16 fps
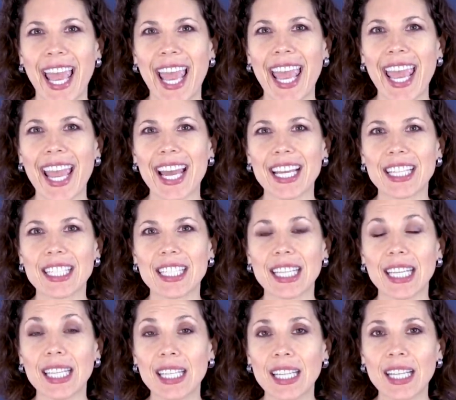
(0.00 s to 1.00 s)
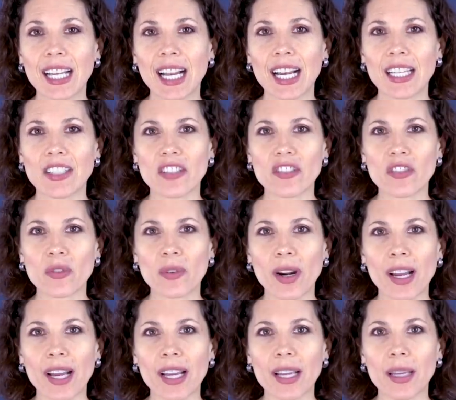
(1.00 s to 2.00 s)
And in it, I
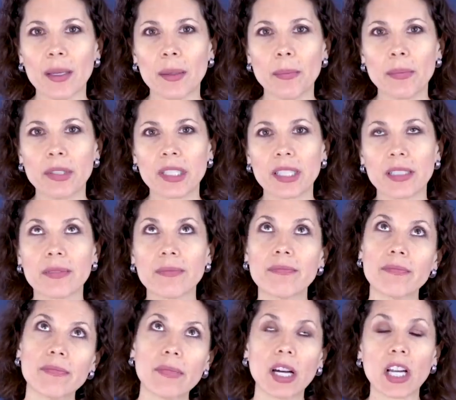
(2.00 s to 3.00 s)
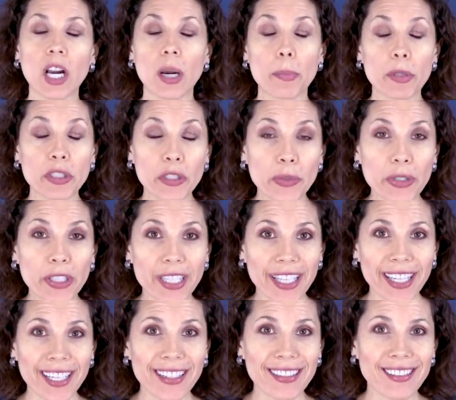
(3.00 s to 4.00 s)
described an
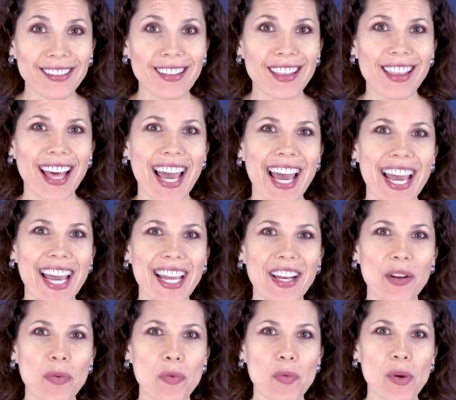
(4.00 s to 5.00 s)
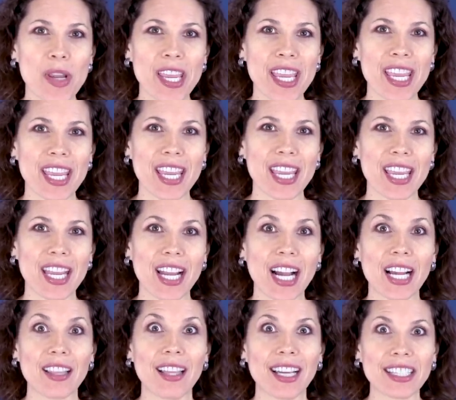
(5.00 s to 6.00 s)
opportunity that we
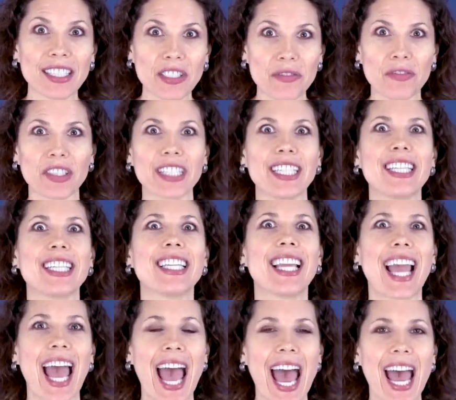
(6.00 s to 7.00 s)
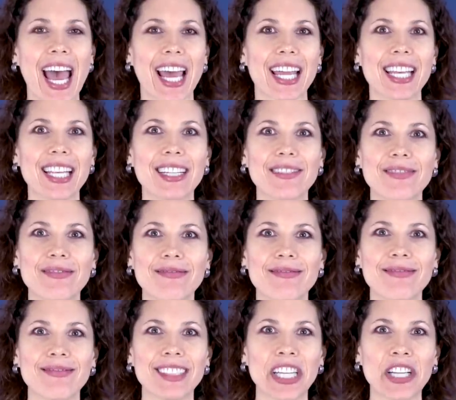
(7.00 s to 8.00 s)
collectively had
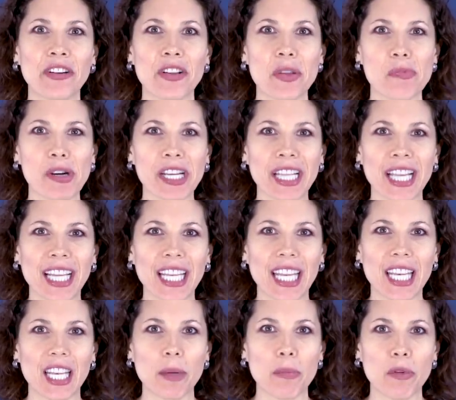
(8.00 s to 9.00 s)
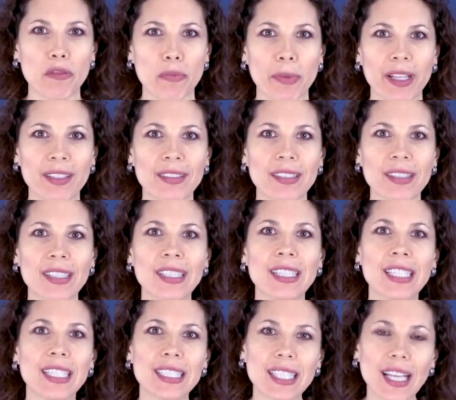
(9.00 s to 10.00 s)
here in the Bright Line Eating Movement
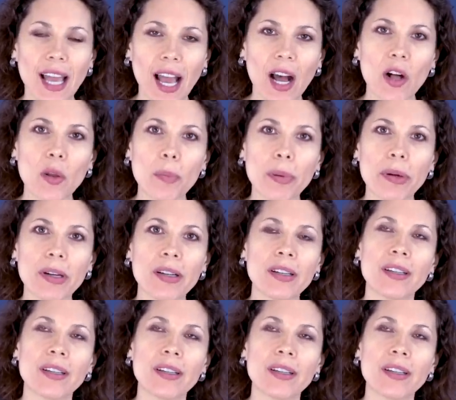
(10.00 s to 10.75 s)
to help